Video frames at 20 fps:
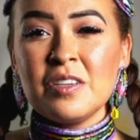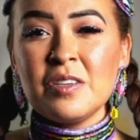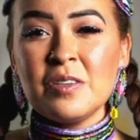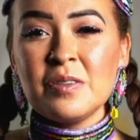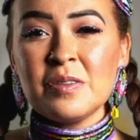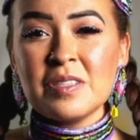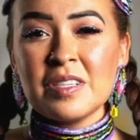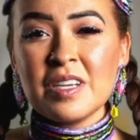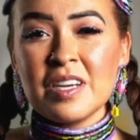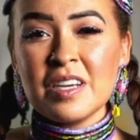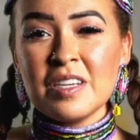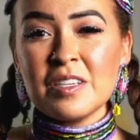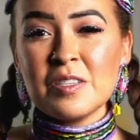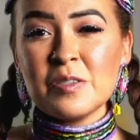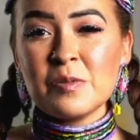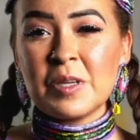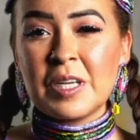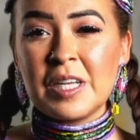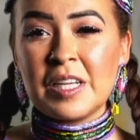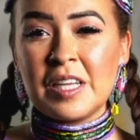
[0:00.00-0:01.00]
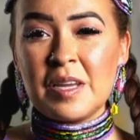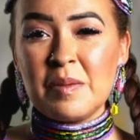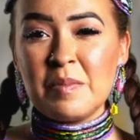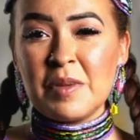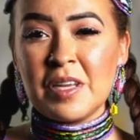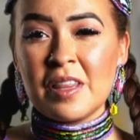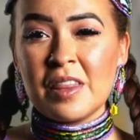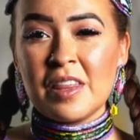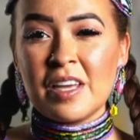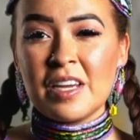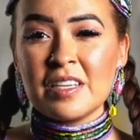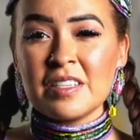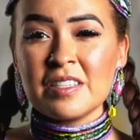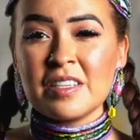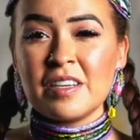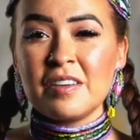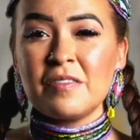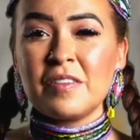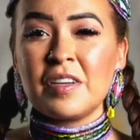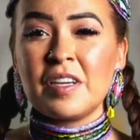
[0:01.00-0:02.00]
USAY is reclaiming
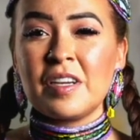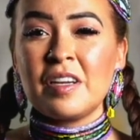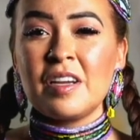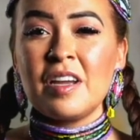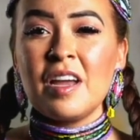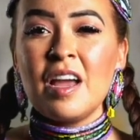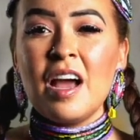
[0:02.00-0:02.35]
Thanksgiving